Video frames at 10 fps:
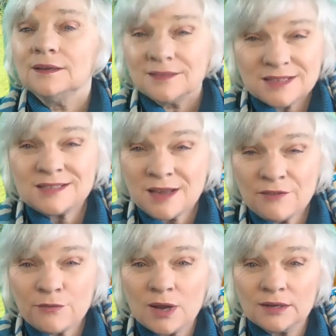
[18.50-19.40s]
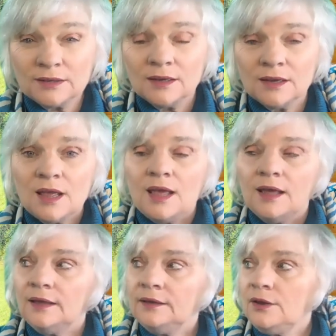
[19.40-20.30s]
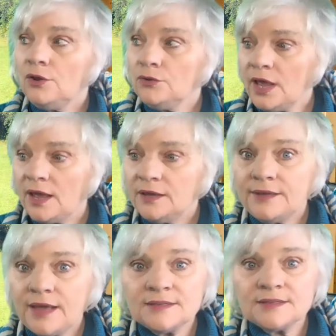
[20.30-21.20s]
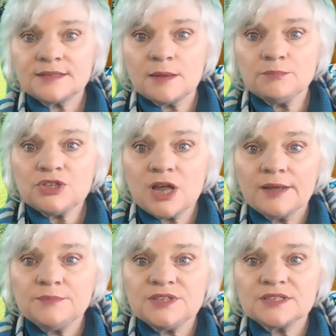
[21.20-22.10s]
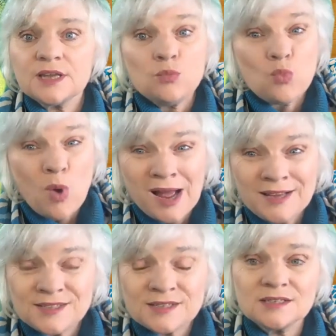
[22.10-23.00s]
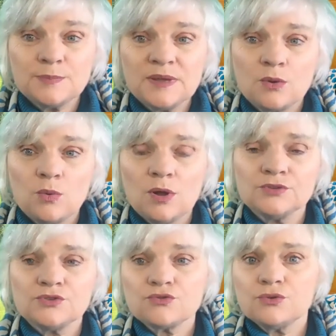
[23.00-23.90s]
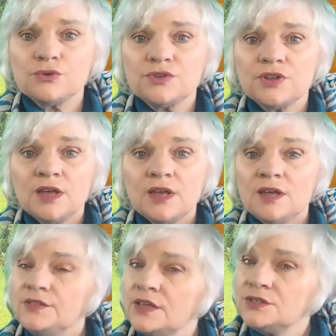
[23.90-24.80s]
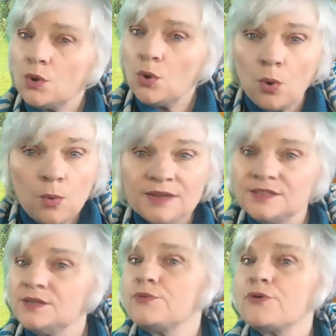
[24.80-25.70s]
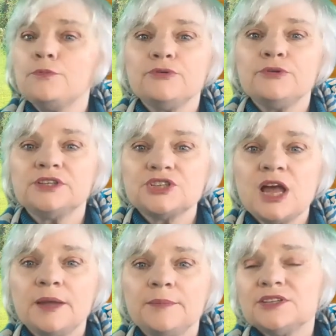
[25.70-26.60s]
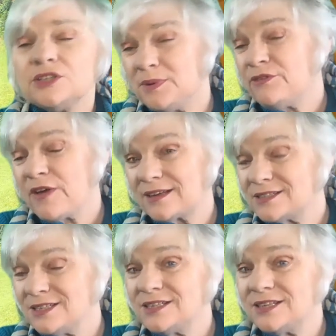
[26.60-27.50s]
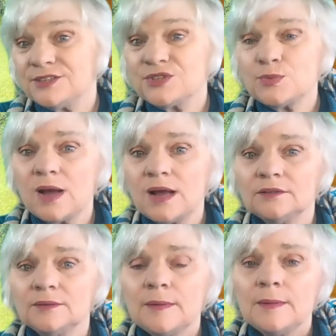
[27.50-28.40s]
It's a tough one. And okay, yes, sometimes it's unwise to speak one's truth. There's always appropriate timing to be factored in as well.